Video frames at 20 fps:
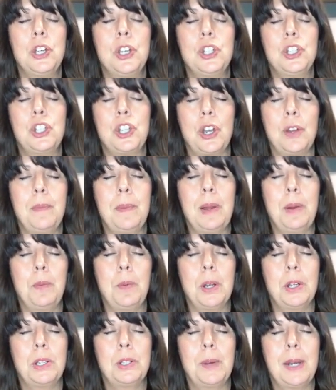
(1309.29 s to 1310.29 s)
show me,
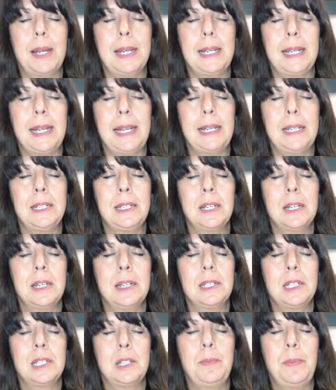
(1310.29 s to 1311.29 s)
what do I need
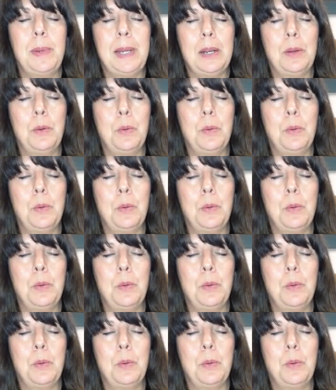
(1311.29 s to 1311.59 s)
to be